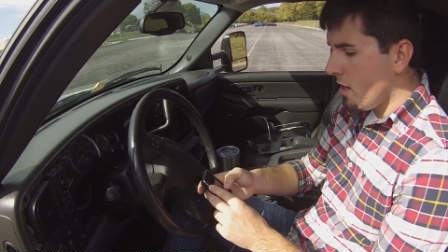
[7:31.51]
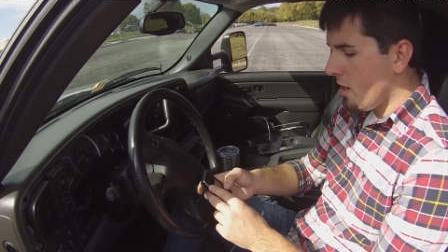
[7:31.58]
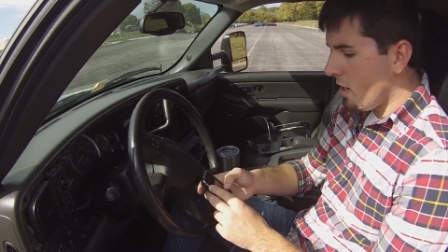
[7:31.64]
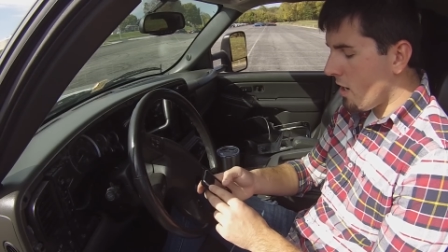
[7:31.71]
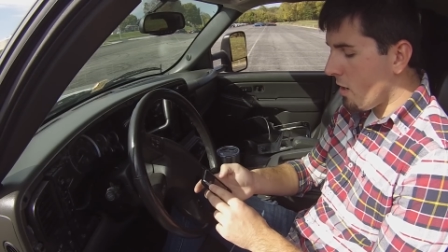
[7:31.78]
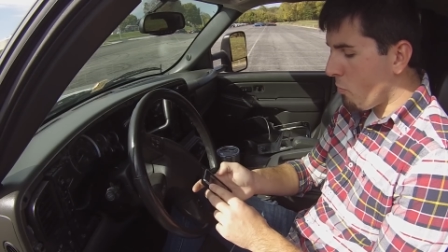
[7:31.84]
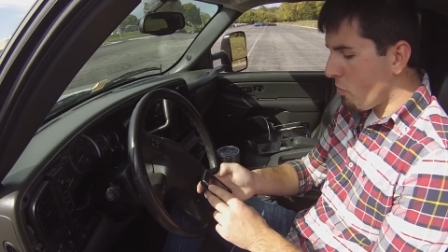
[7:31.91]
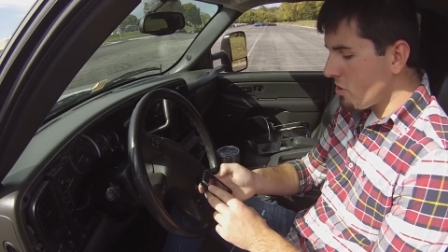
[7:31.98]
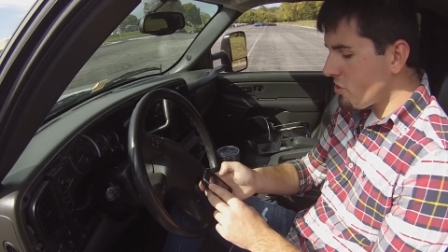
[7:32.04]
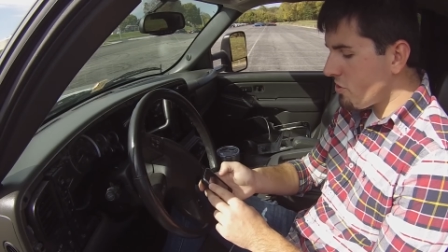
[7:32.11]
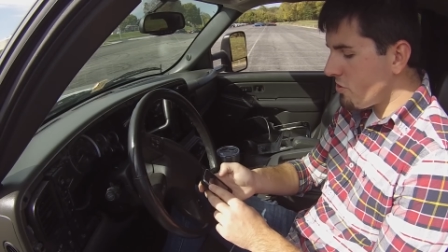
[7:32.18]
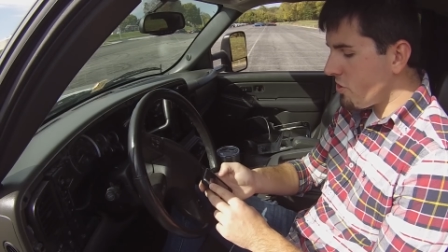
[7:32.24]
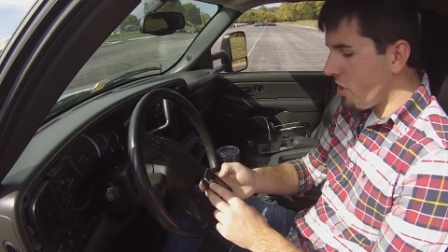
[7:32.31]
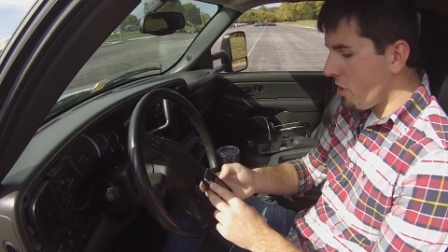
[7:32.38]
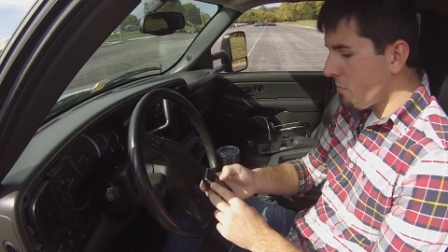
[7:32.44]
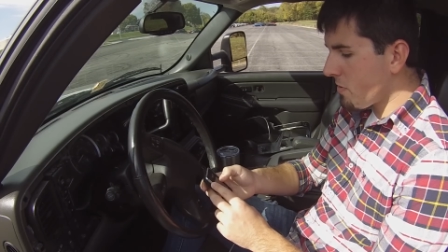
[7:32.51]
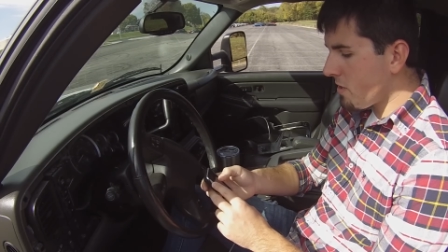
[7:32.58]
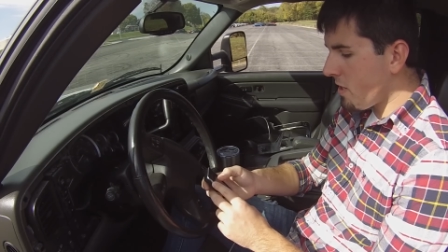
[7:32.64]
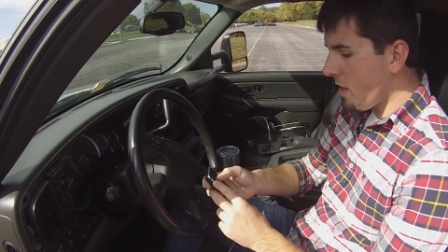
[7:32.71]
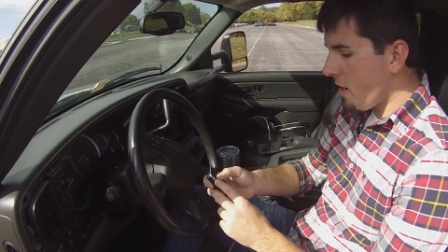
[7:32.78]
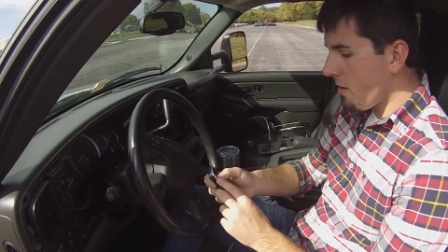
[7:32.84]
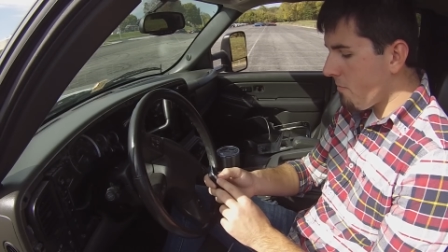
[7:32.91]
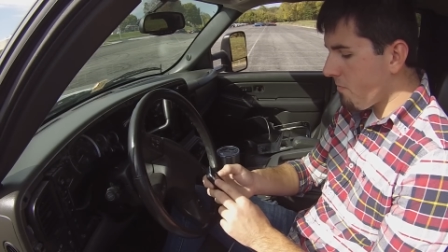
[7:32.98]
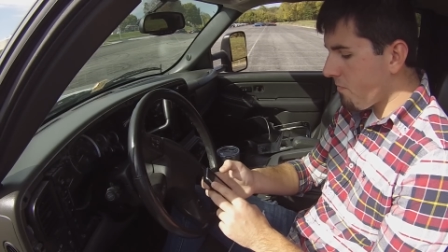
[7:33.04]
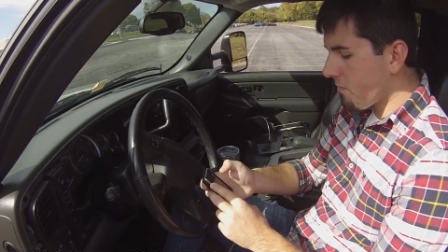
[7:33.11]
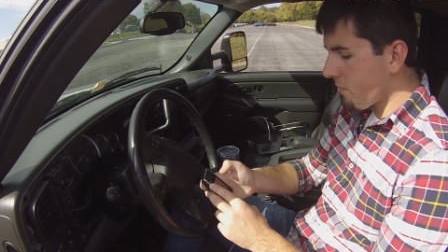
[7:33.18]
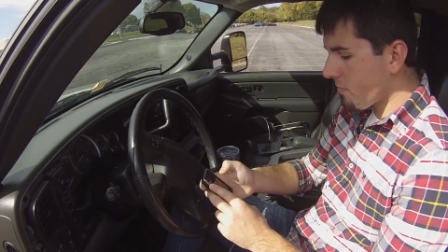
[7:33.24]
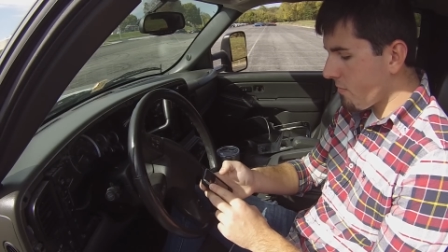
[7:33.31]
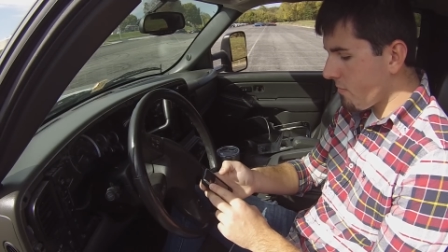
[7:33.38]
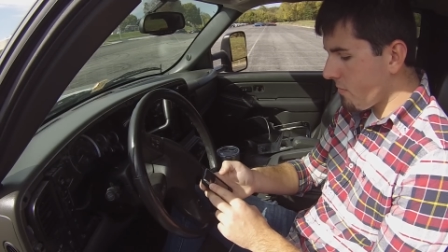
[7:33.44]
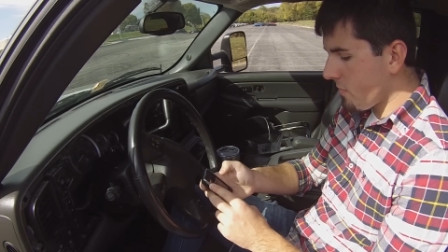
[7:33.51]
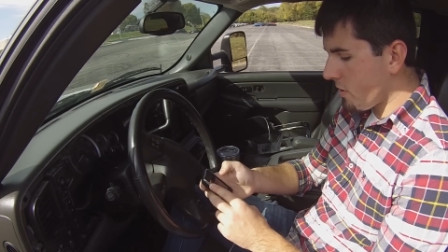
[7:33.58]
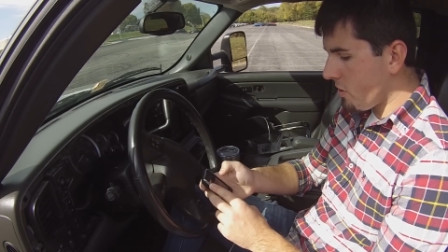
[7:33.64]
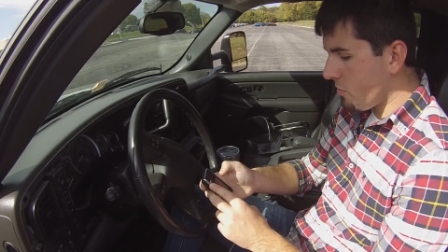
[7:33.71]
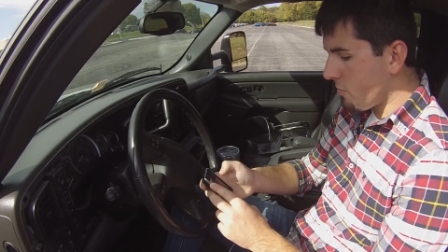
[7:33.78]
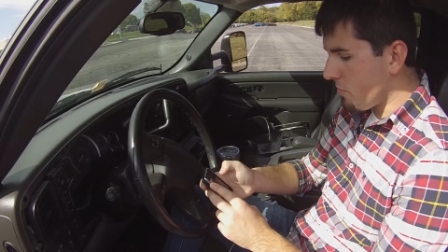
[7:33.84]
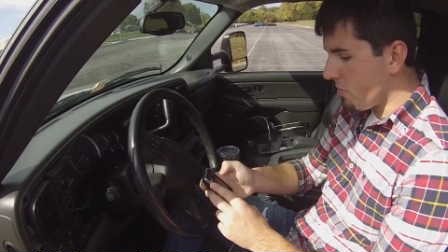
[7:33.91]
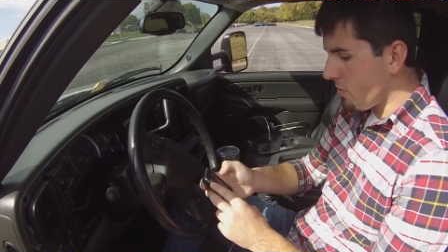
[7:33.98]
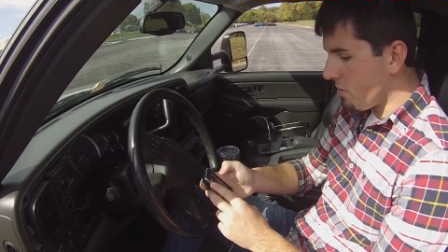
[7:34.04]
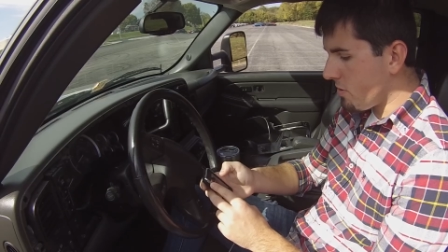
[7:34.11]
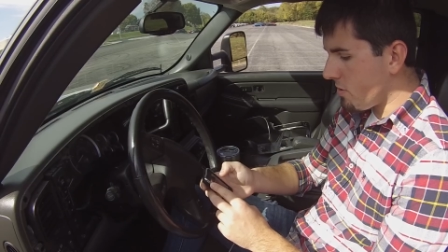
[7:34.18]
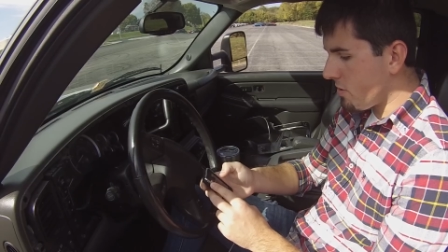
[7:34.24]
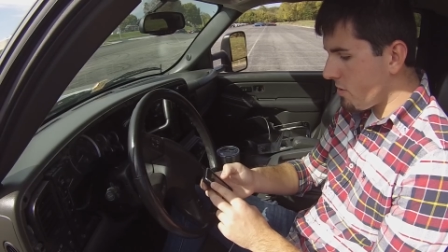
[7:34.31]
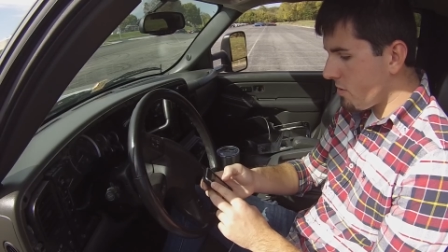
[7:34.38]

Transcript: Once you're done with that, you would